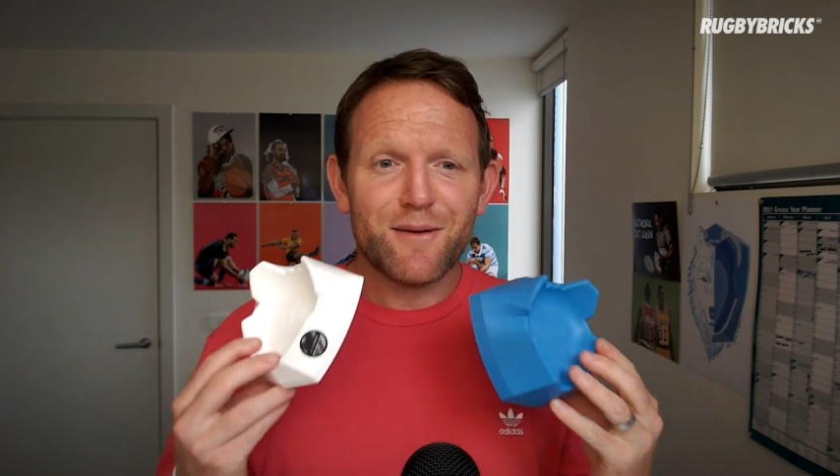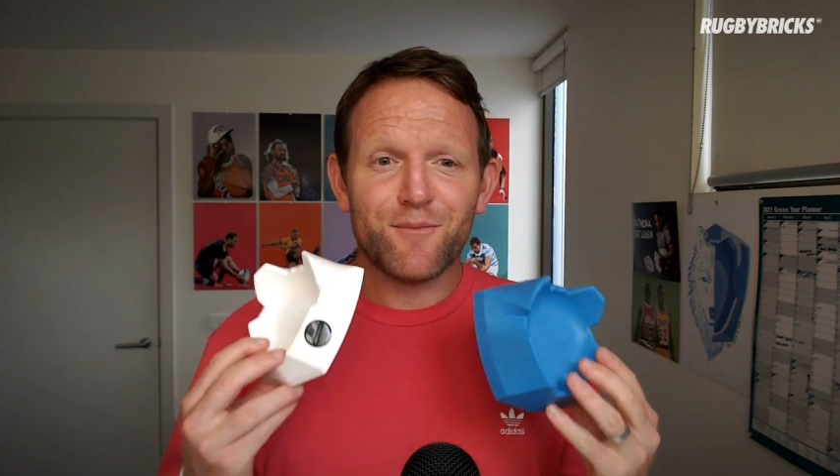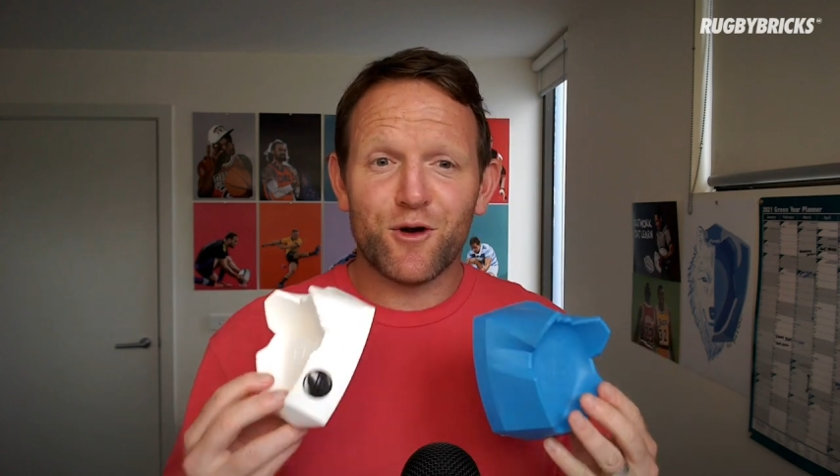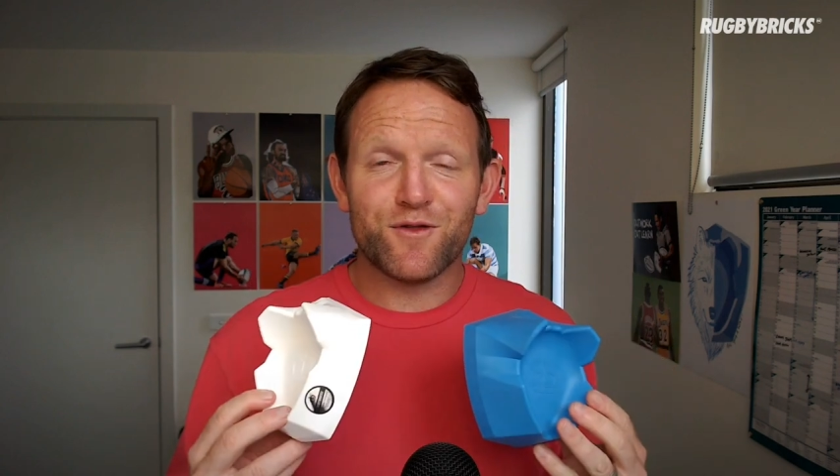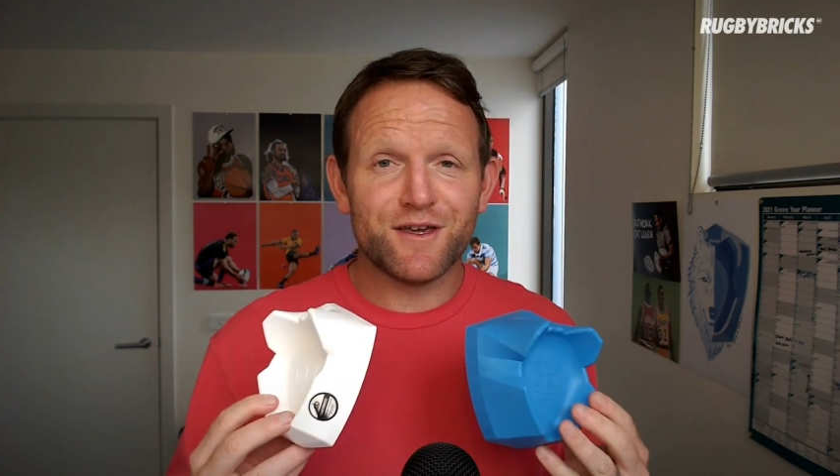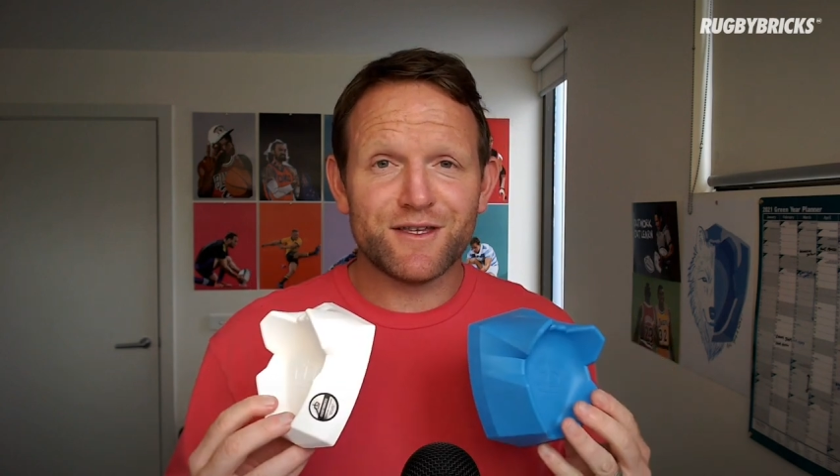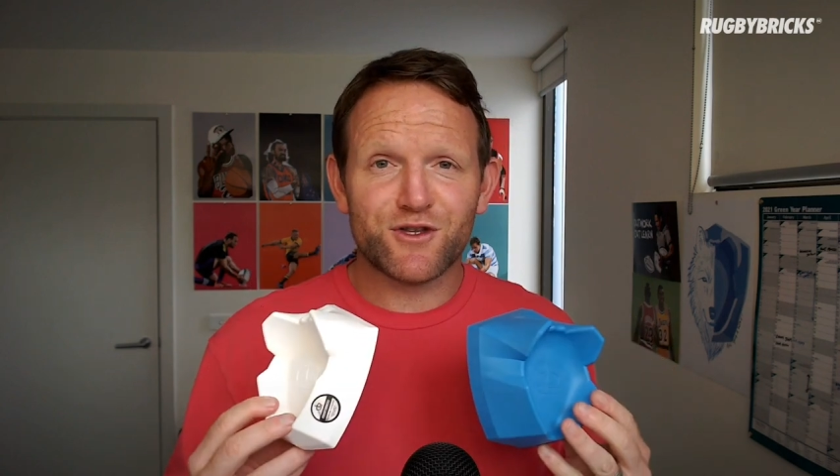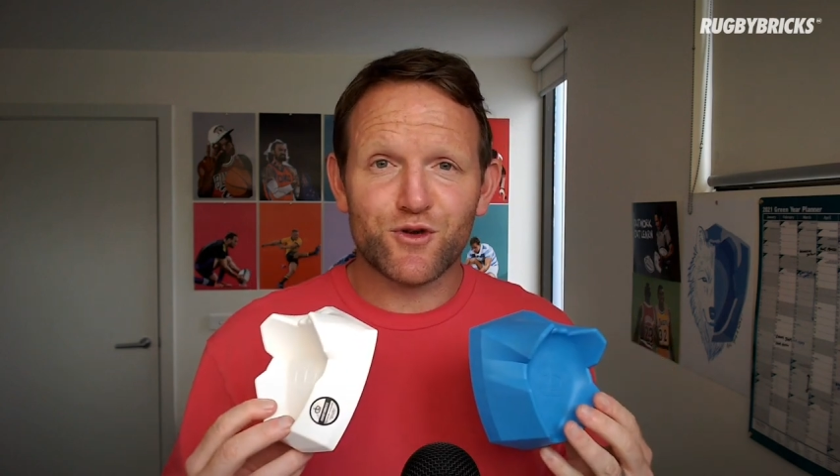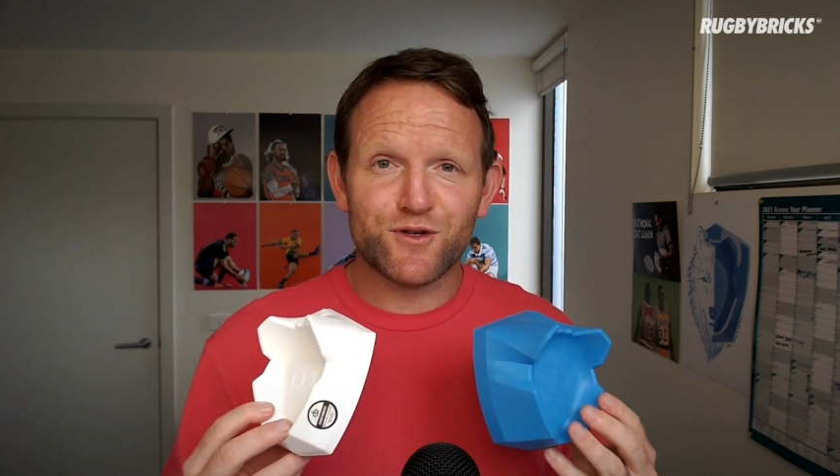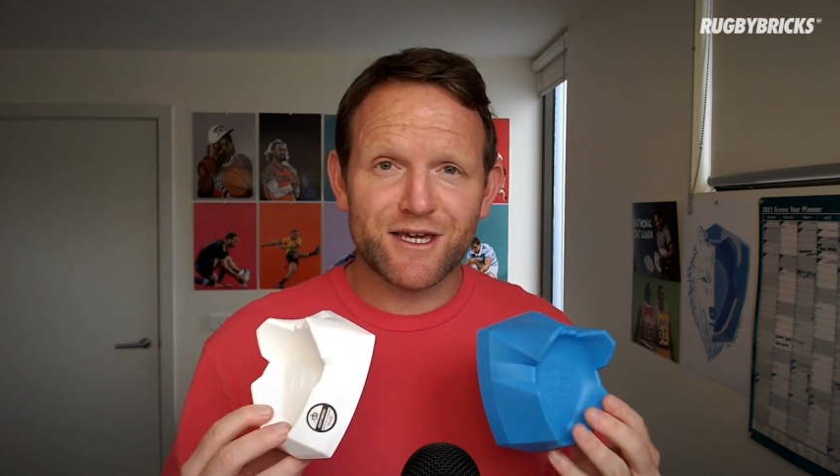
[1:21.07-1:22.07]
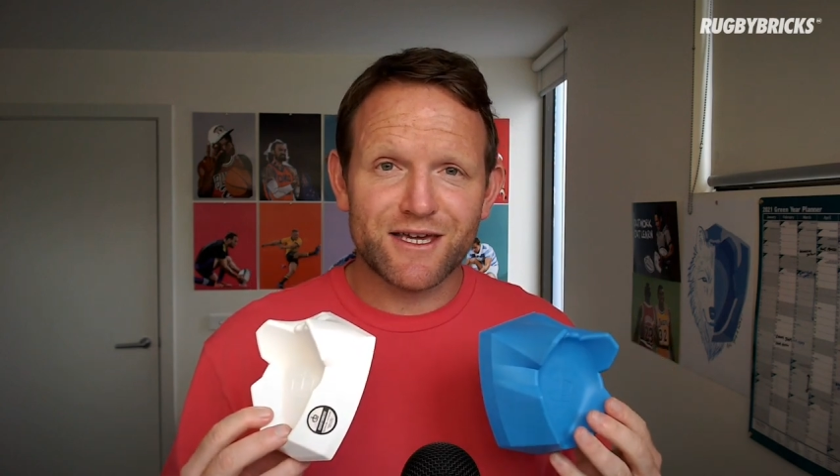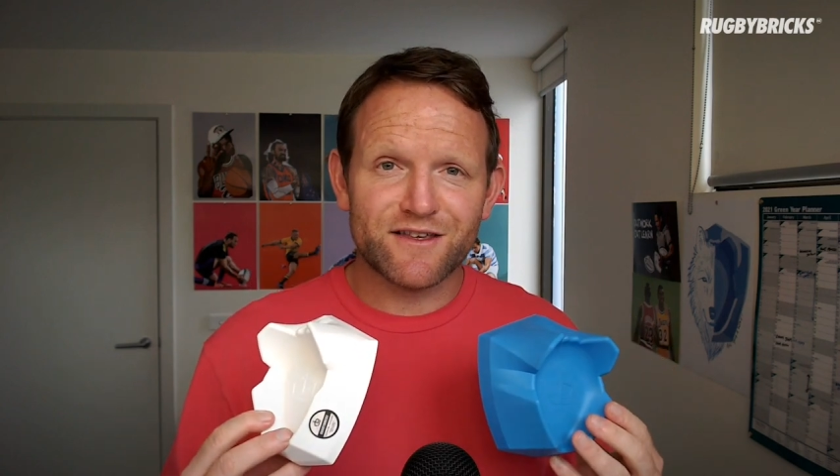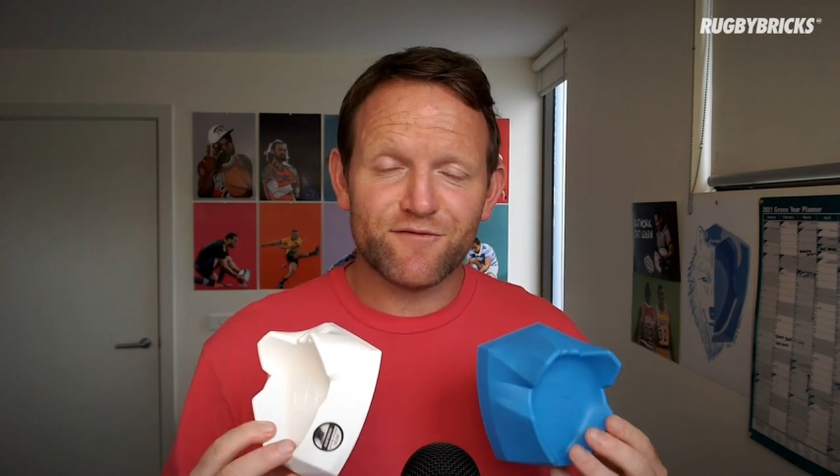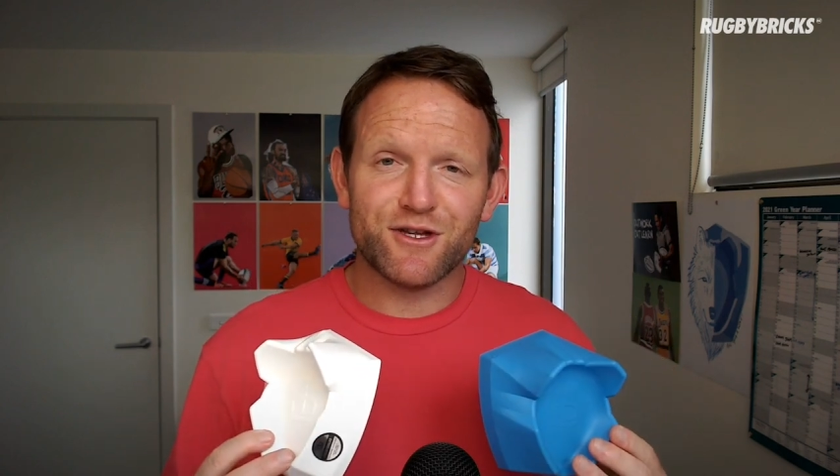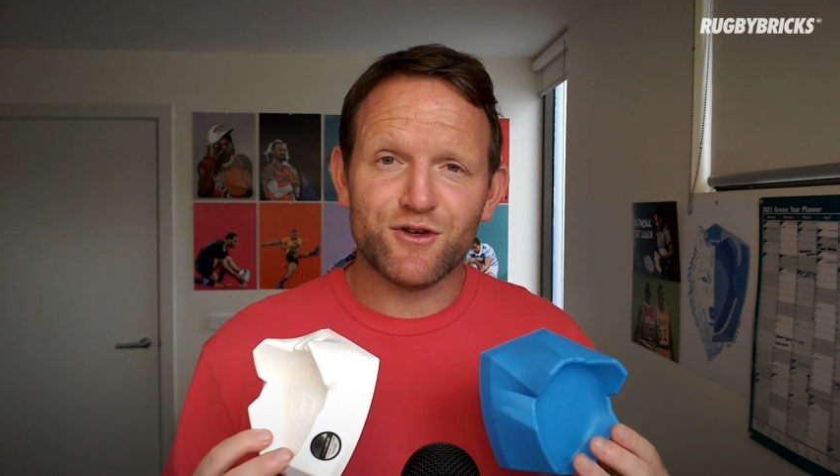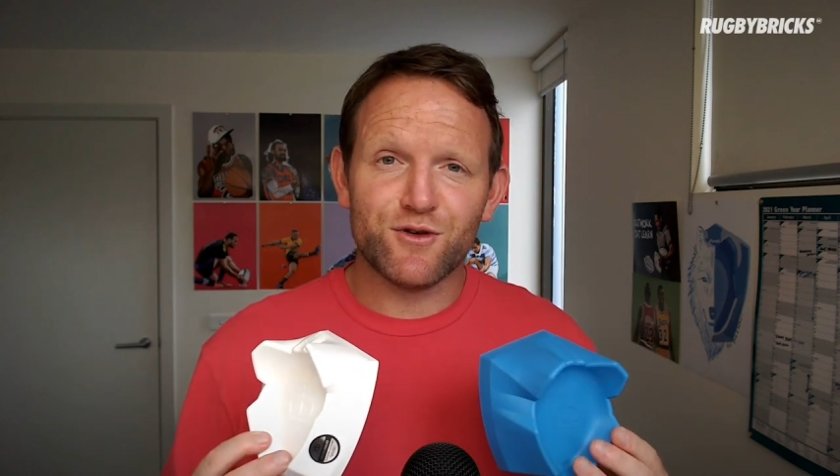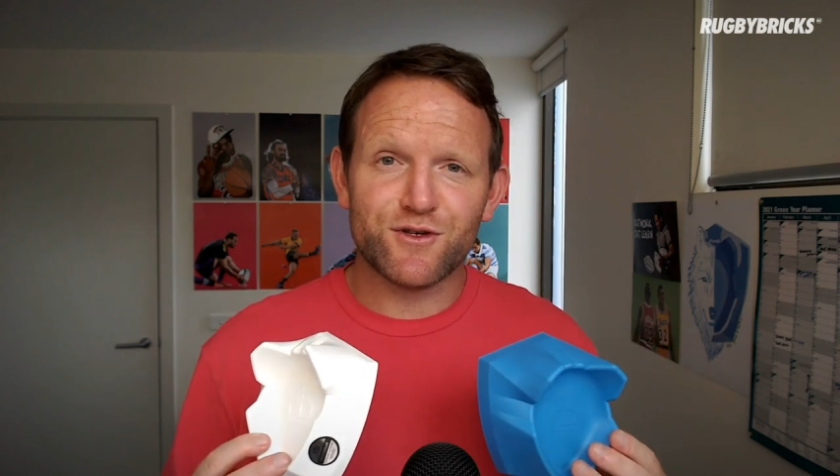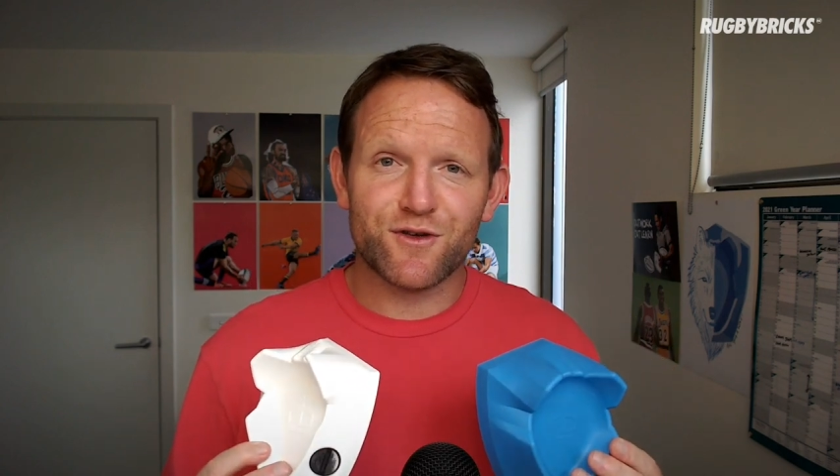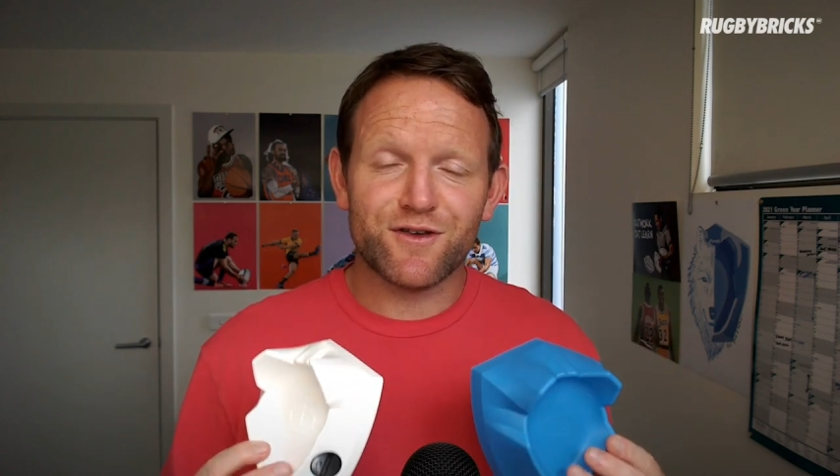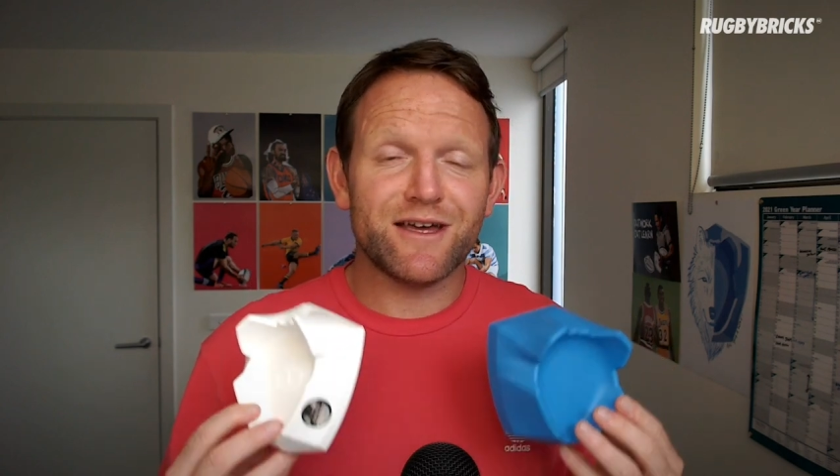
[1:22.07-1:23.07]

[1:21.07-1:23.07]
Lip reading: Both these two tees have been used on the